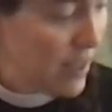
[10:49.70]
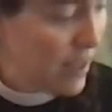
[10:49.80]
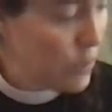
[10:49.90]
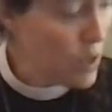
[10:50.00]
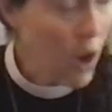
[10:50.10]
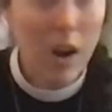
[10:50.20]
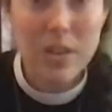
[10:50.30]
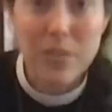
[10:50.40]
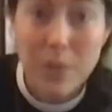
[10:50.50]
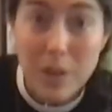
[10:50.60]
It was
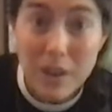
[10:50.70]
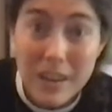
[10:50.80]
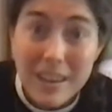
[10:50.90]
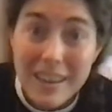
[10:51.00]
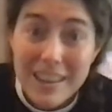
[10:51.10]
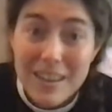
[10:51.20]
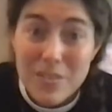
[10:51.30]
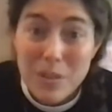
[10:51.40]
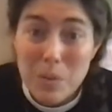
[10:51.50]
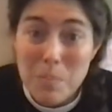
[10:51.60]
hard
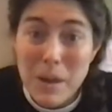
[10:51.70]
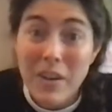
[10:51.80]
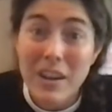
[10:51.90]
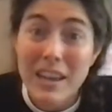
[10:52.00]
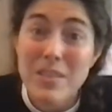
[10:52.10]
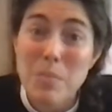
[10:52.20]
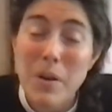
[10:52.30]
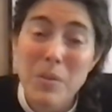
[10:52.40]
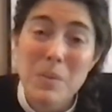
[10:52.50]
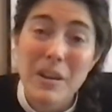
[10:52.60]
for Mary, the
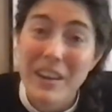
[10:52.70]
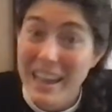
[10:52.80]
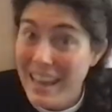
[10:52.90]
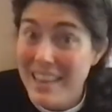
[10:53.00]
Mother Mary,